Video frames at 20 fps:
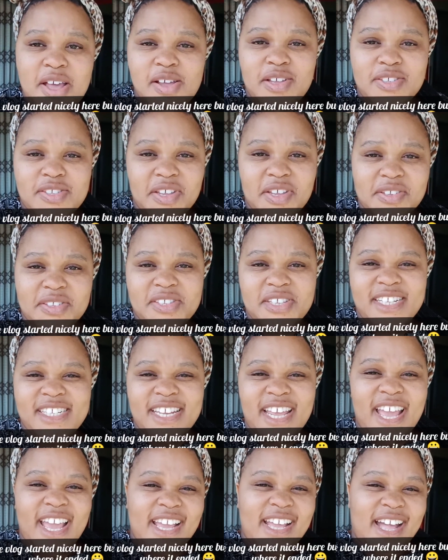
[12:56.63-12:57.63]
So
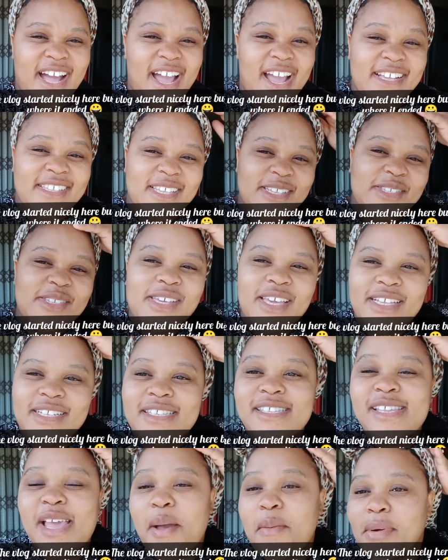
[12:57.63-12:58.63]
today, guys, as you can
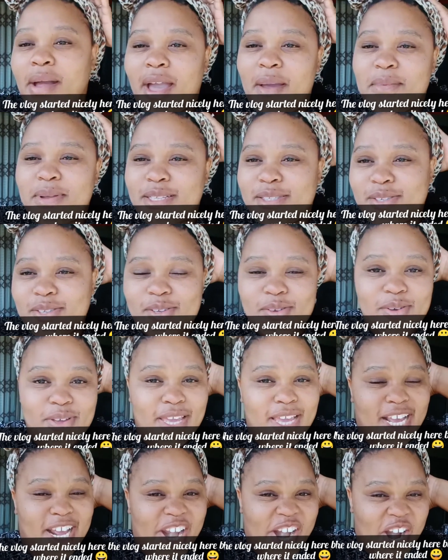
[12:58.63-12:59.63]
see, I'm coming to you
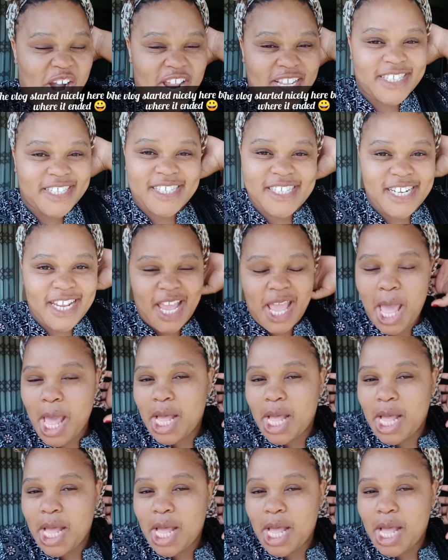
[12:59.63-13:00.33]
rusty.